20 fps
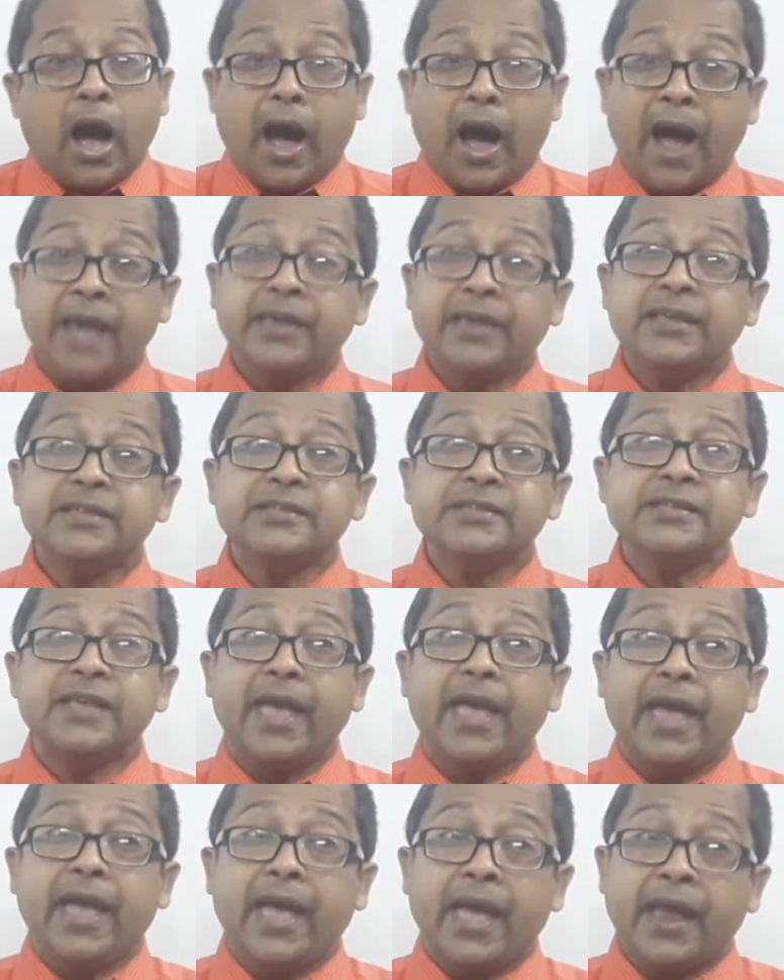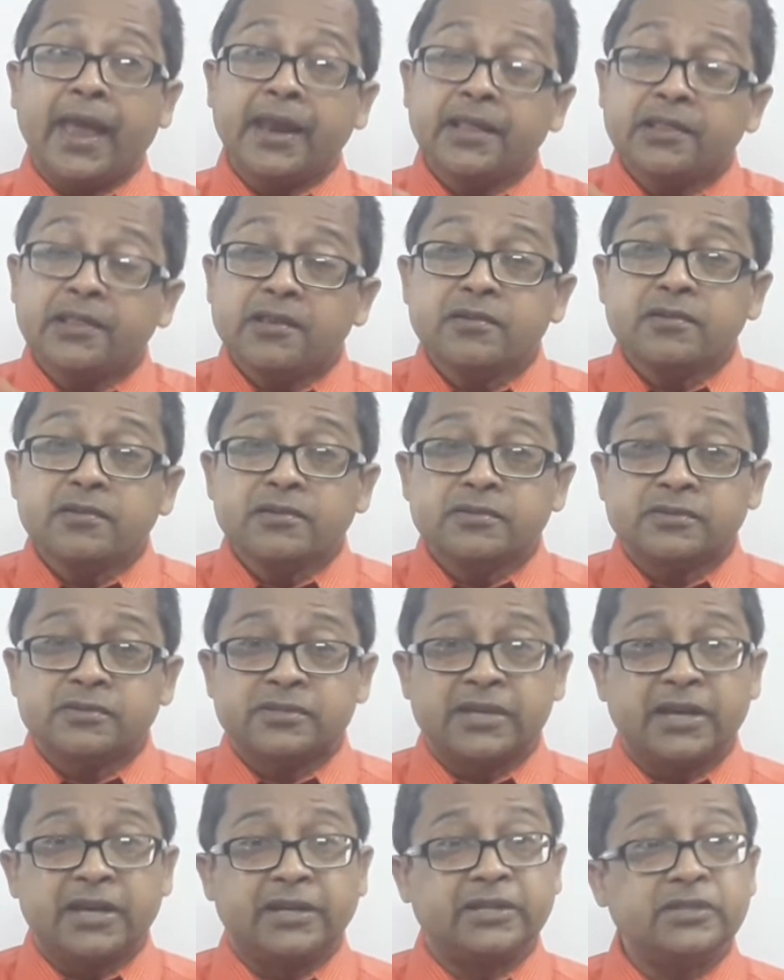I can say another
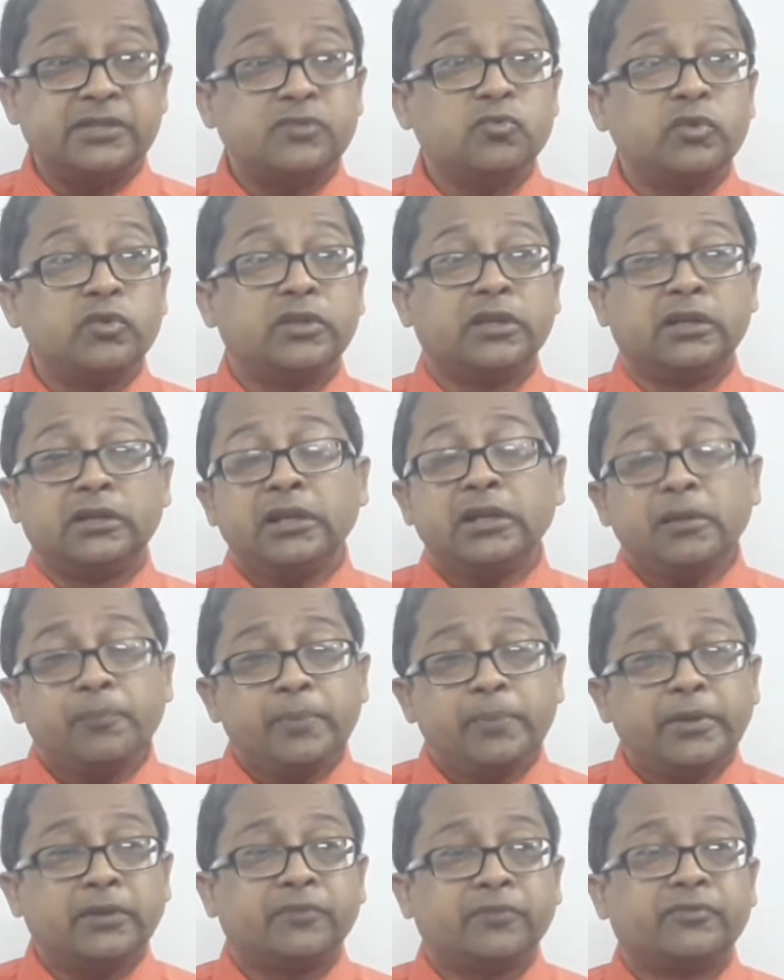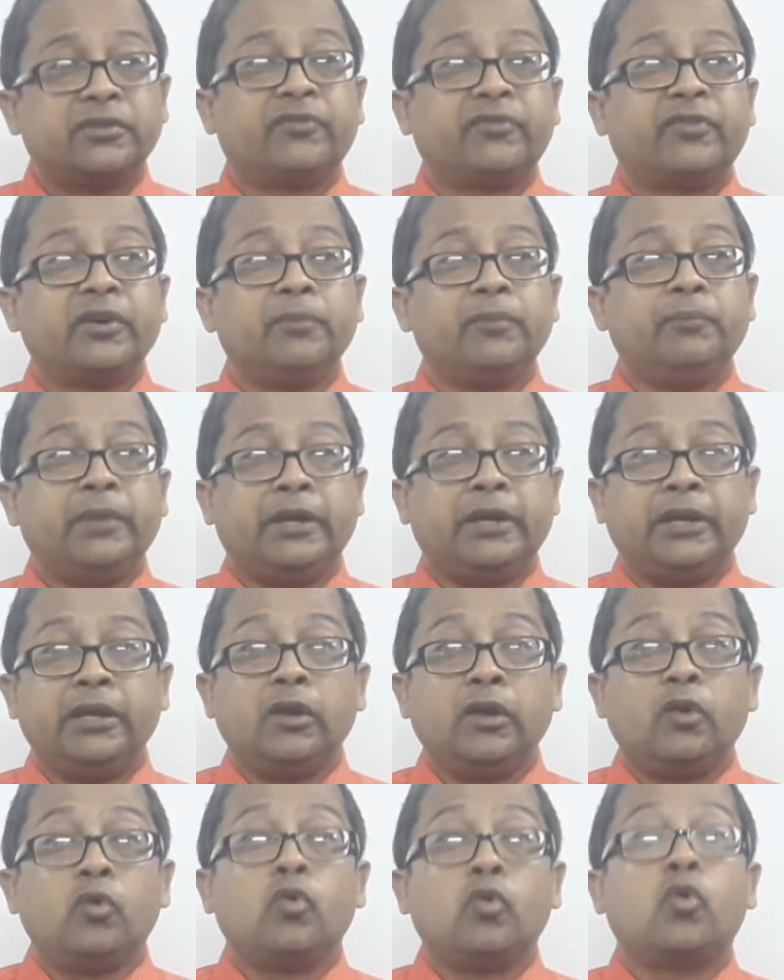sentence with a little bit of different
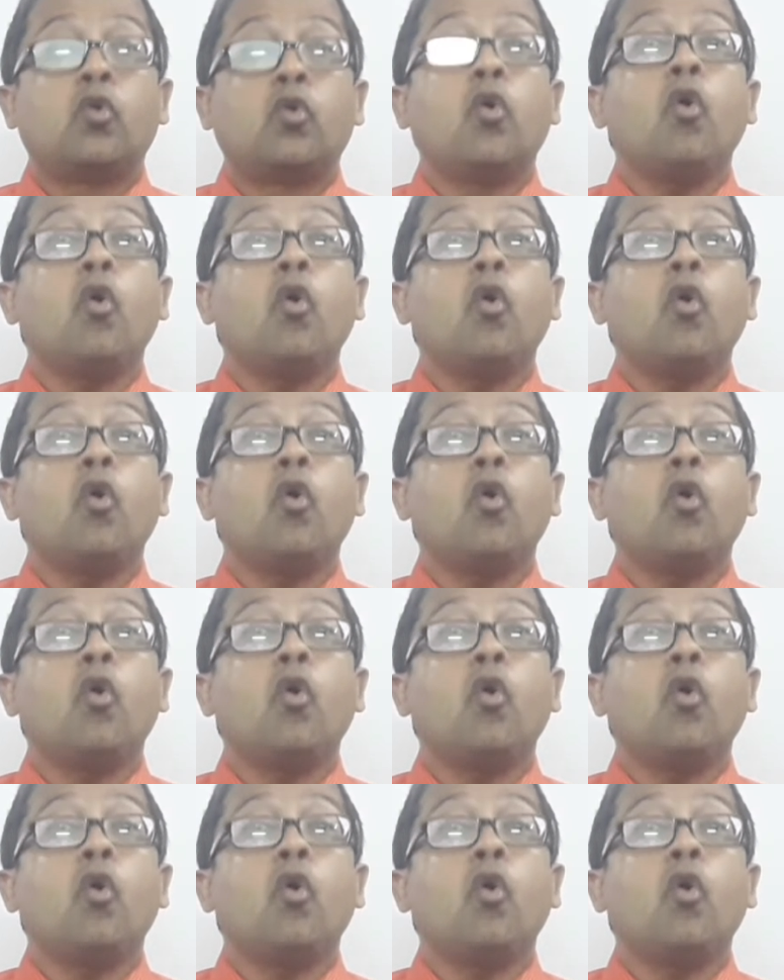meaning.